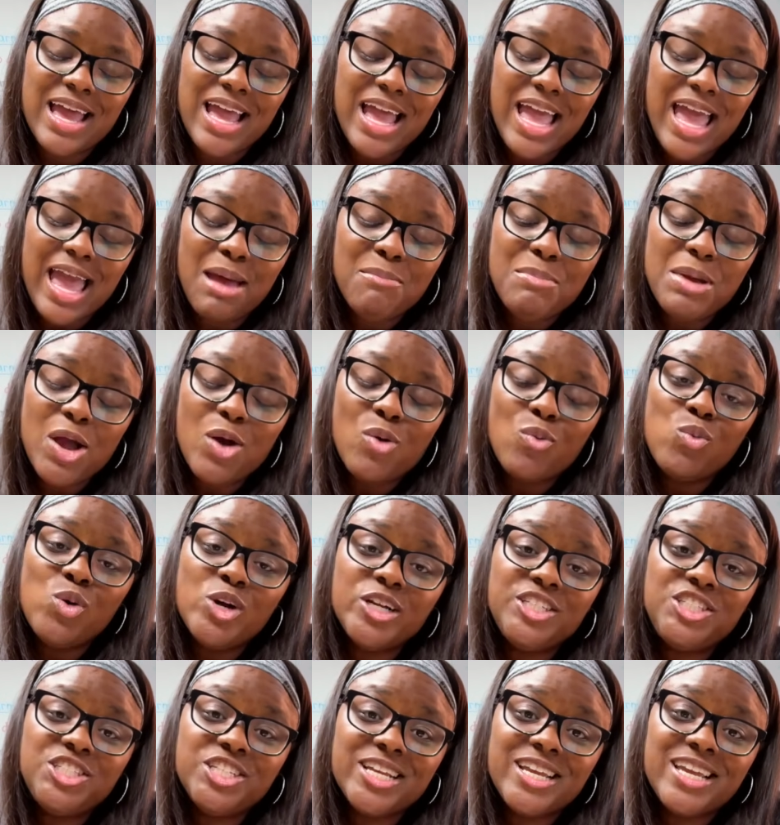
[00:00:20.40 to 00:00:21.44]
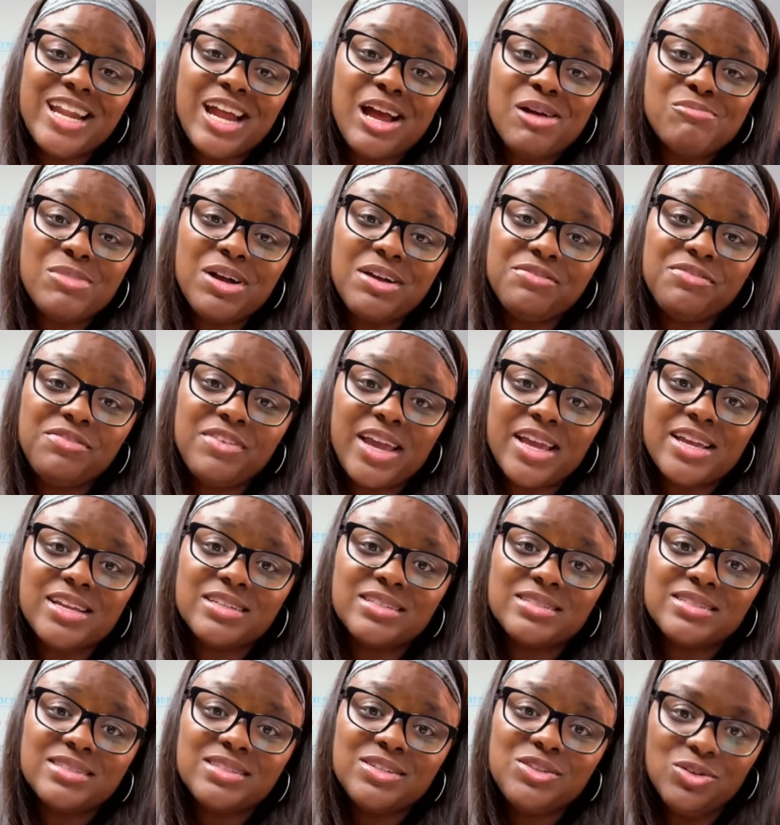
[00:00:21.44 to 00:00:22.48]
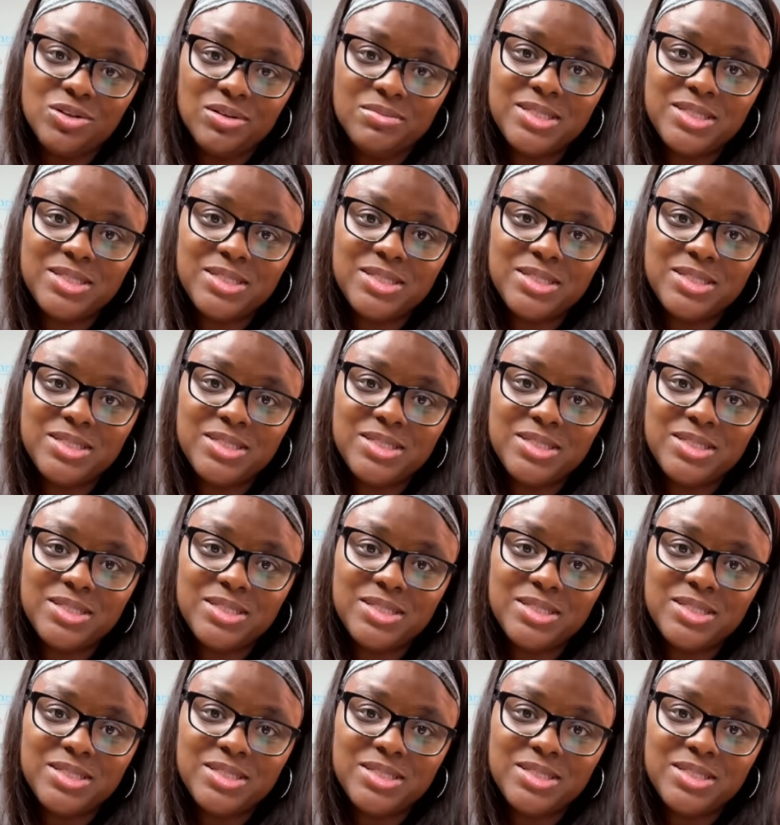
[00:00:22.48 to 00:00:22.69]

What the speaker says: How about would you get out my face? You know what I'm